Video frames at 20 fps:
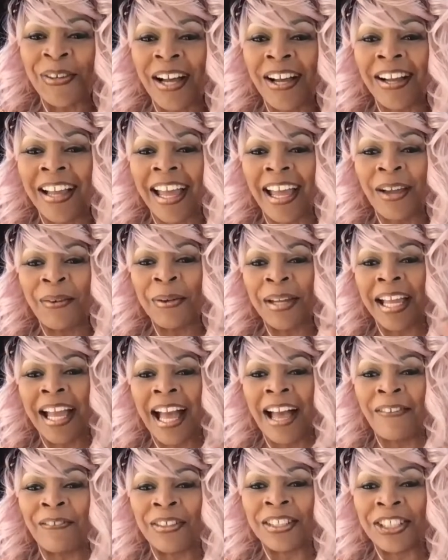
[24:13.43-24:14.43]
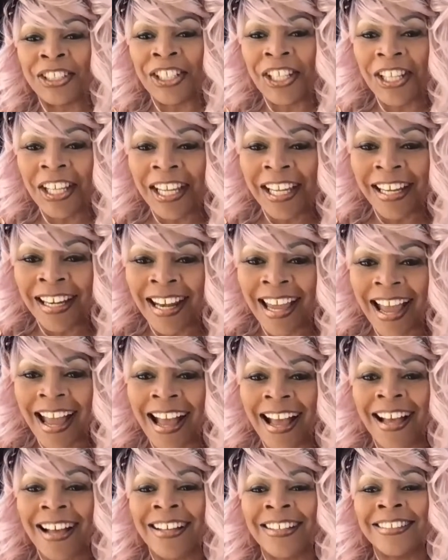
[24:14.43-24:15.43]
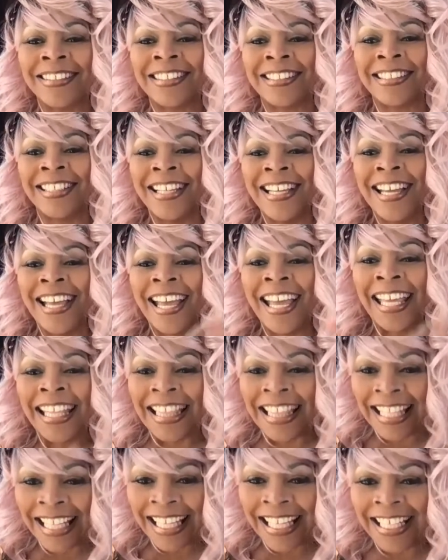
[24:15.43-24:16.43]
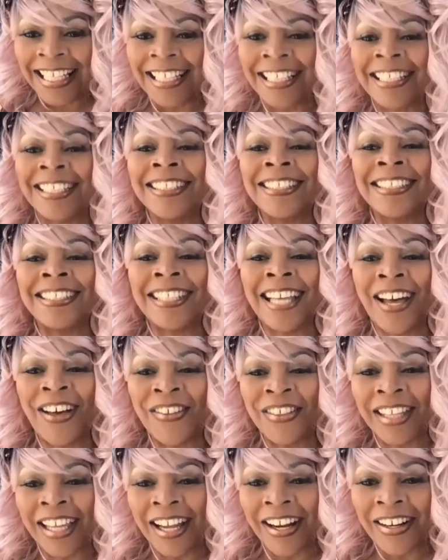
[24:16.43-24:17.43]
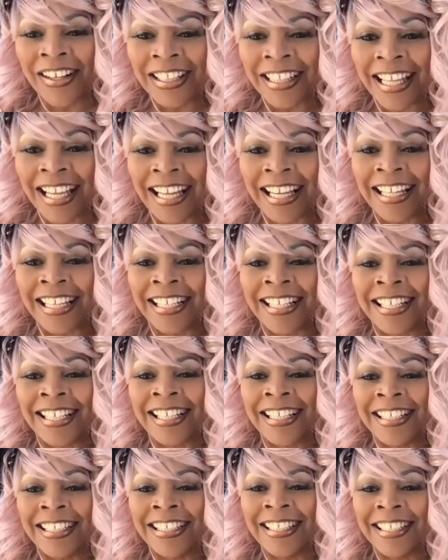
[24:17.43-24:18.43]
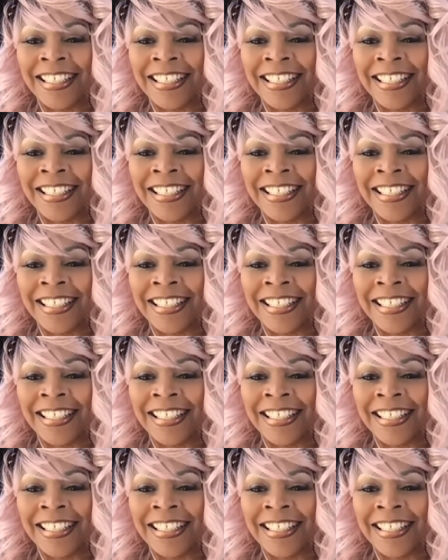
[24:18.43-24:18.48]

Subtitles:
Okay, we got Virginia in the house, Atlanta, South Carolina,